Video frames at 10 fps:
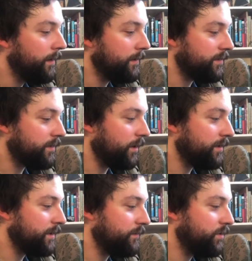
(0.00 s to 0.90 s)
The
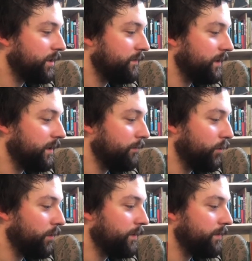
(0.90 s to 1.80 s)
stars have shifted, and
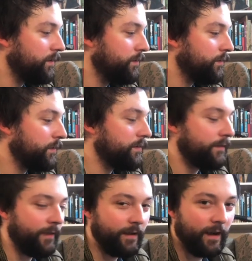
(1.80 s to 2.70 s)
more than 2/3
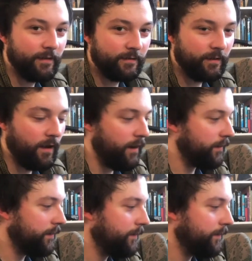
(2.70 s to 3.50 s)
of the night is gone."